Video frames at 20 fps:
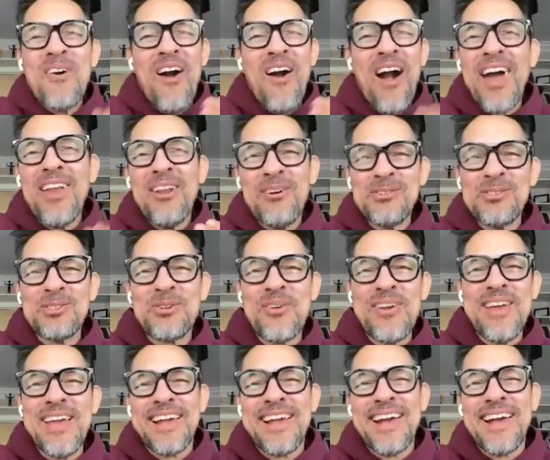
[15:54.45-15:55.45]
of all, I don't
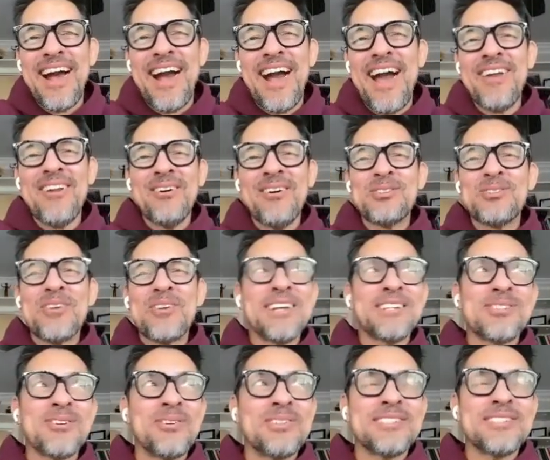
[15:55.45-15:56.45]
drink,
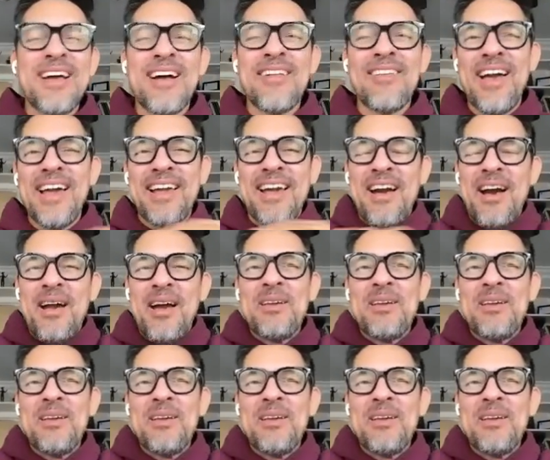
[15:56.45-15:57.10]
so it's not like